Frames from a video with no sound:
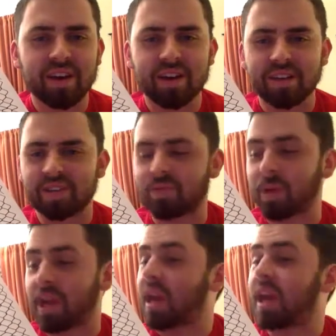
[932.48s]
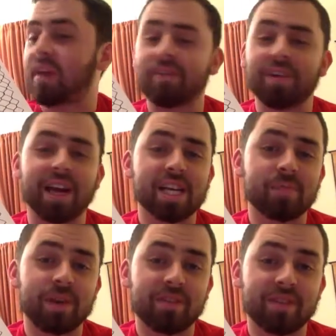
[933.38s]
just from like every
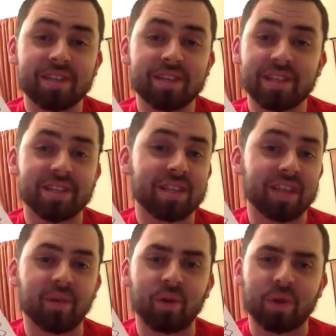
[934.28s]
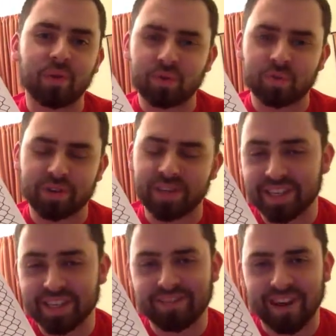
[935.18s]
aspect of this is like one of the most
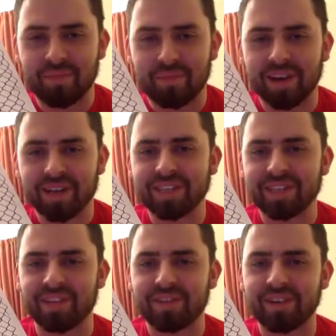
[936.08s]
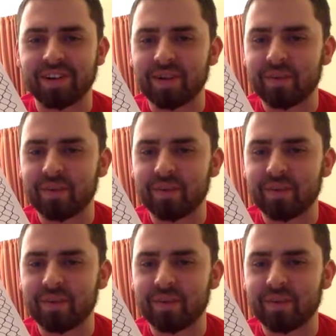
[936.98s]
pretentious rap projects you'll ever hear,